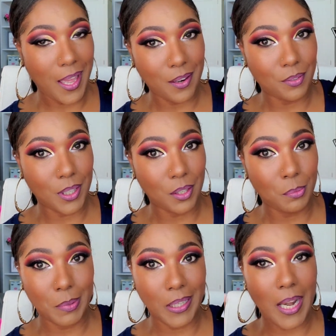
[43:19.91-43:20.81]
I don't
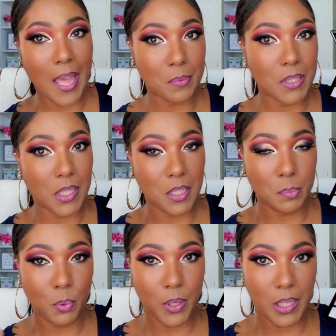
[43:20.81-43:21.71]
know, but I was
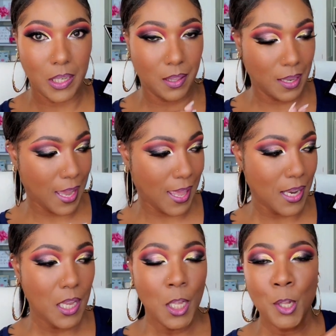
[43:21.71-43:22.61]
disappointed in that.